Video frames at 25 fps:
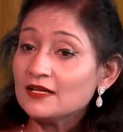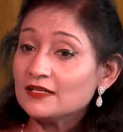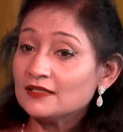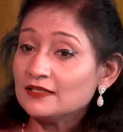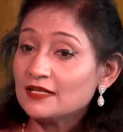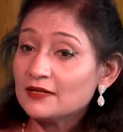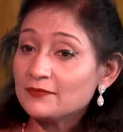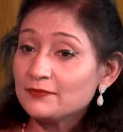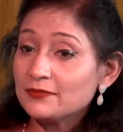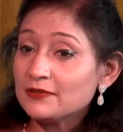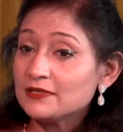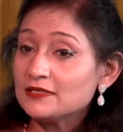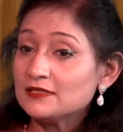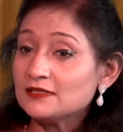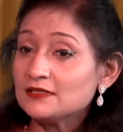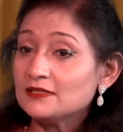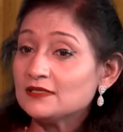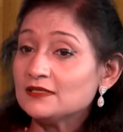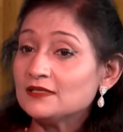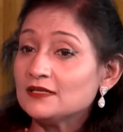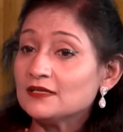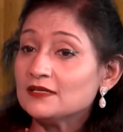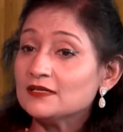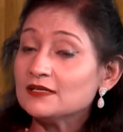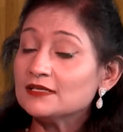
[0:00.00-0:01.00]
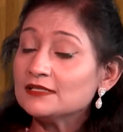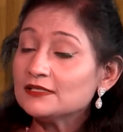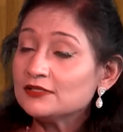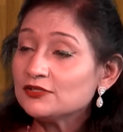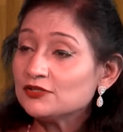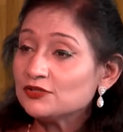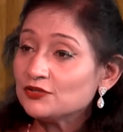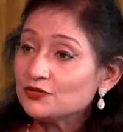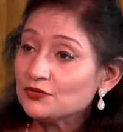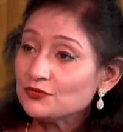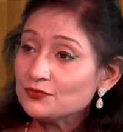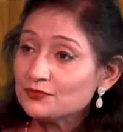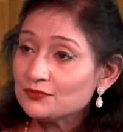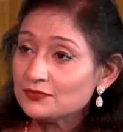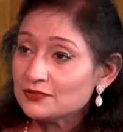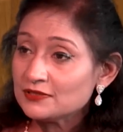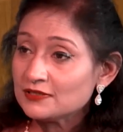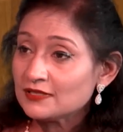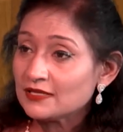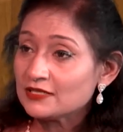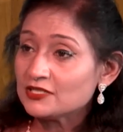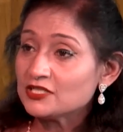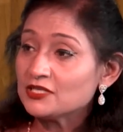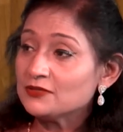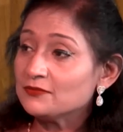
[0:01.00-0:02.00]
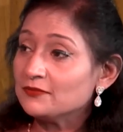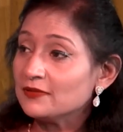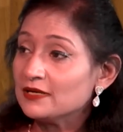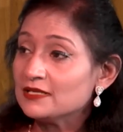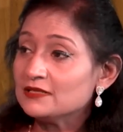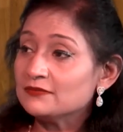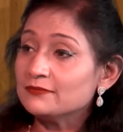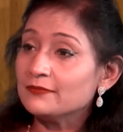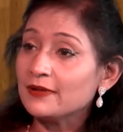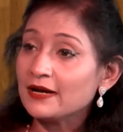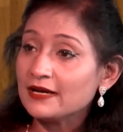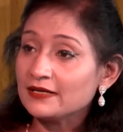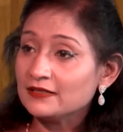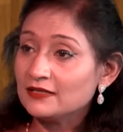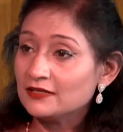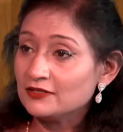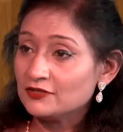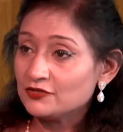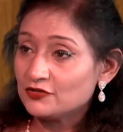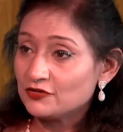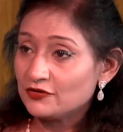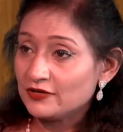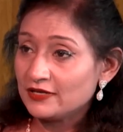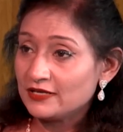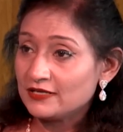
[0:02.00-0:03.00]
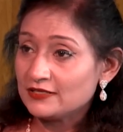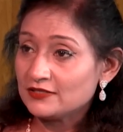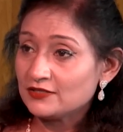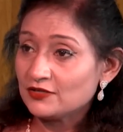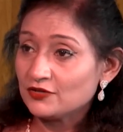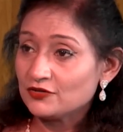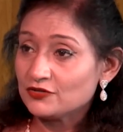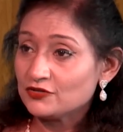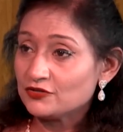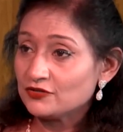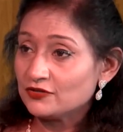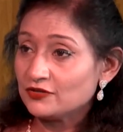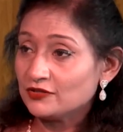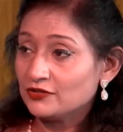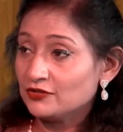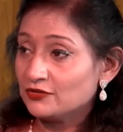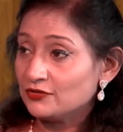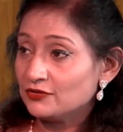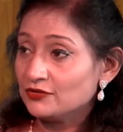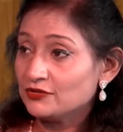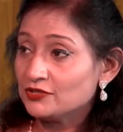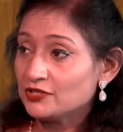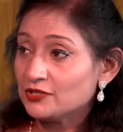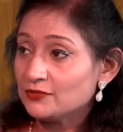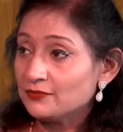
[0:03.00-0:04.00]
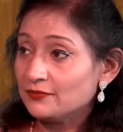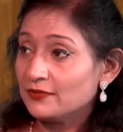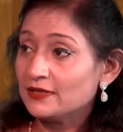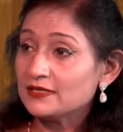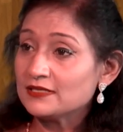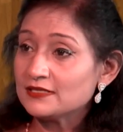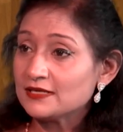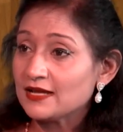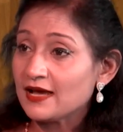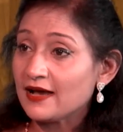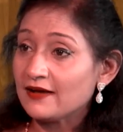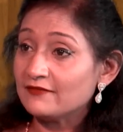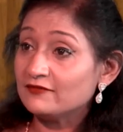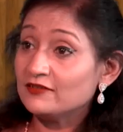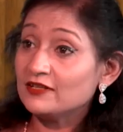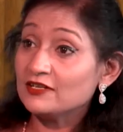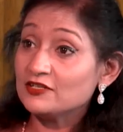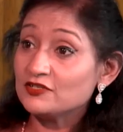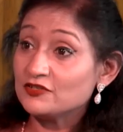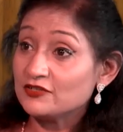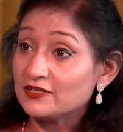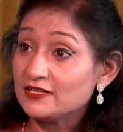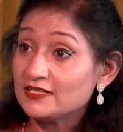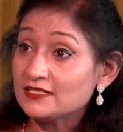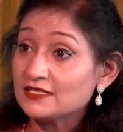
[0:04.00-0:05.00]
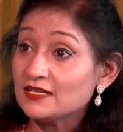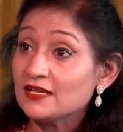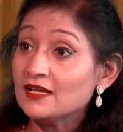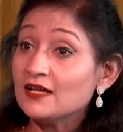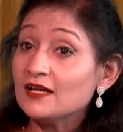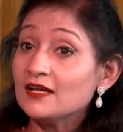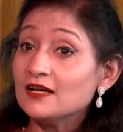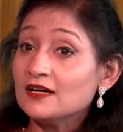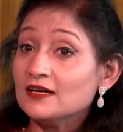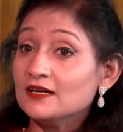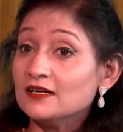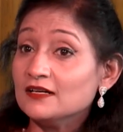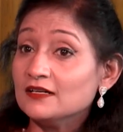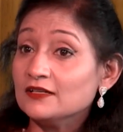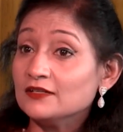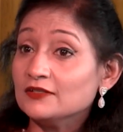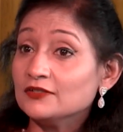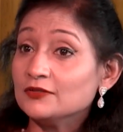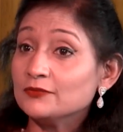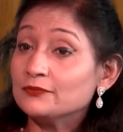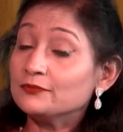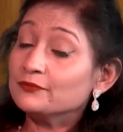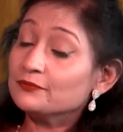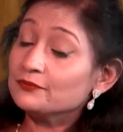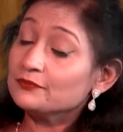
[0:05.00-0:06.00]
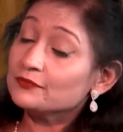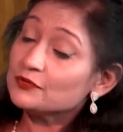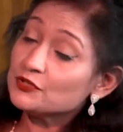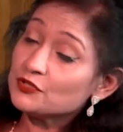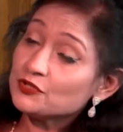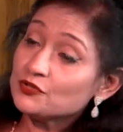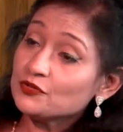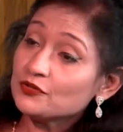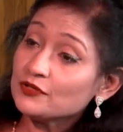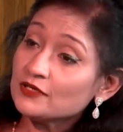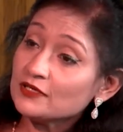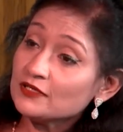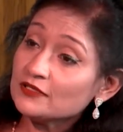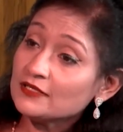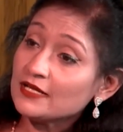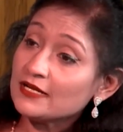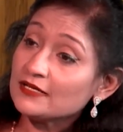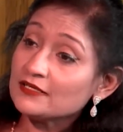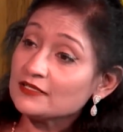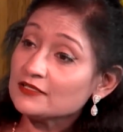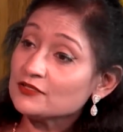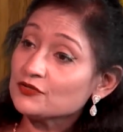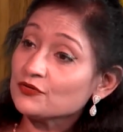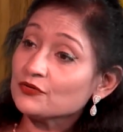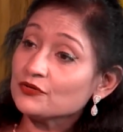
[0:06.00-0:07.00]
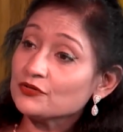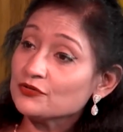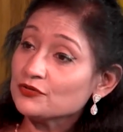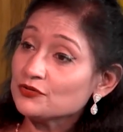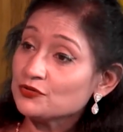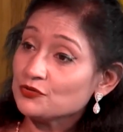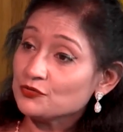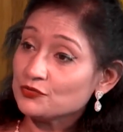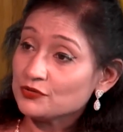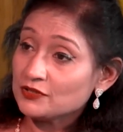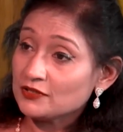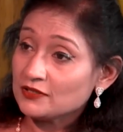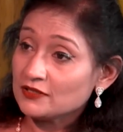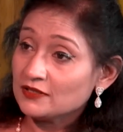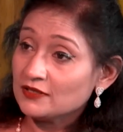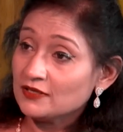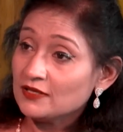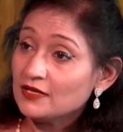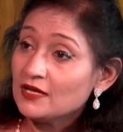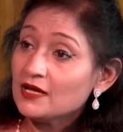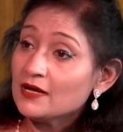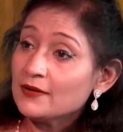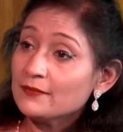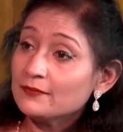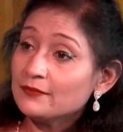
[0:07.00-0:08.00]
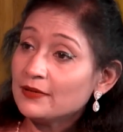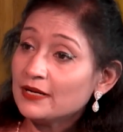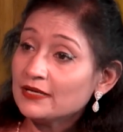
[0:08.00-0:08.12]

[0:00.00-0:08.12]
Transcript: that person assumes that she must buy that dress or you know she must have that dress uh, sure that it's going to suit her yes.